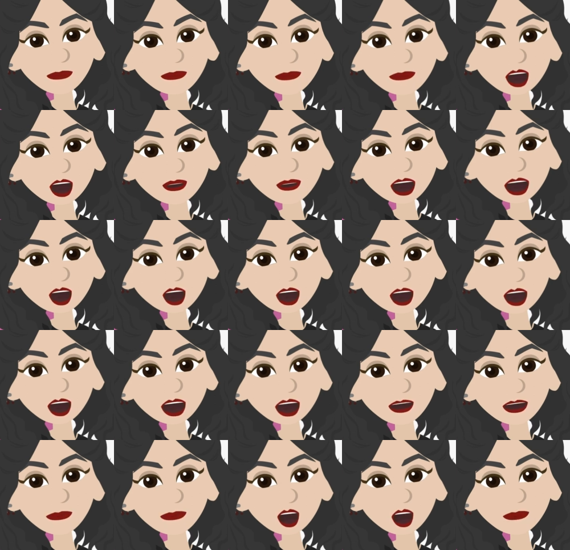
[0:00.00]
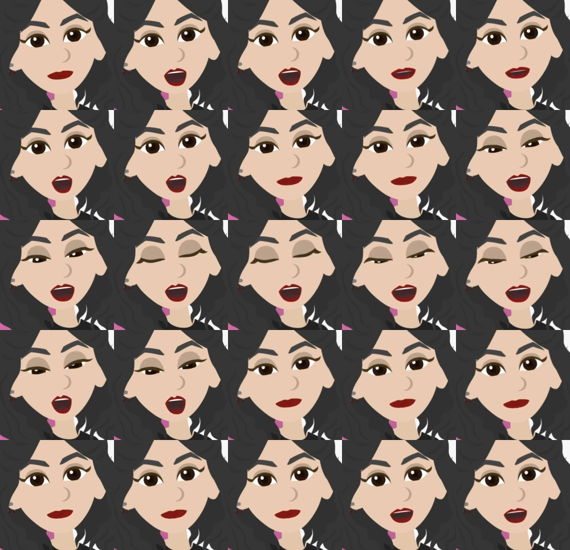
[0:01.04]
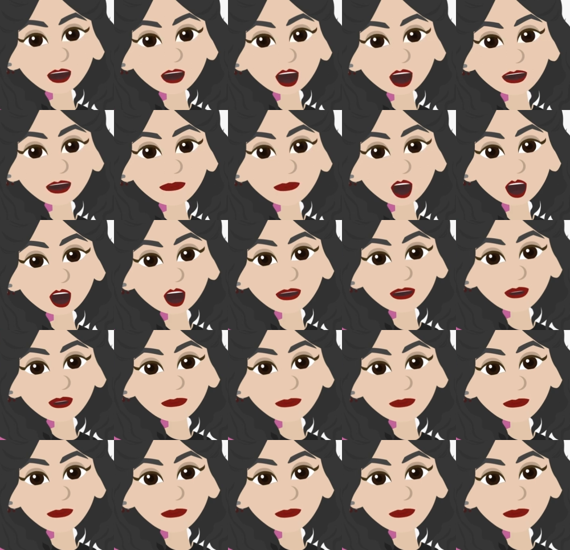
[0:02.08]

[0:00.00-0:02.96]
but bringing this potential to life can take some work.